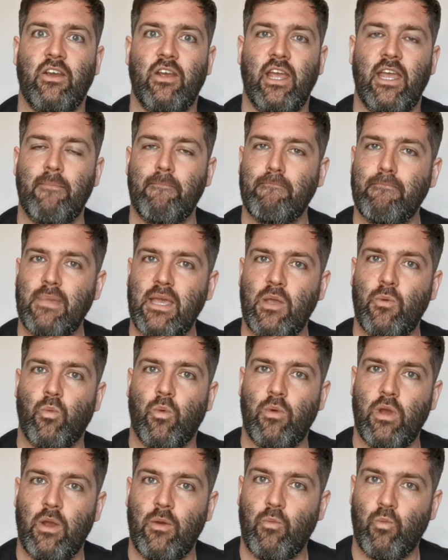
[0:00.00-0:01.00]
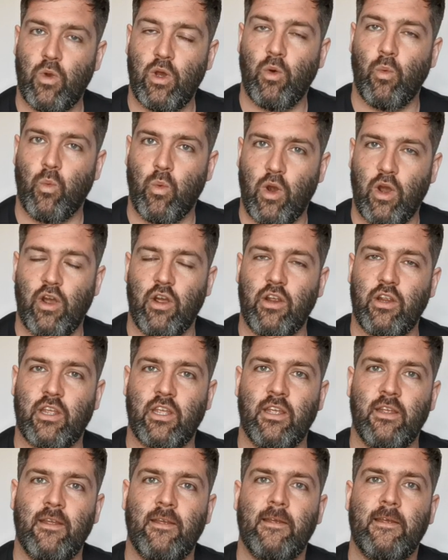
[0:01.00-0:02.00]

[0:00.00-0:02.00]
It will work,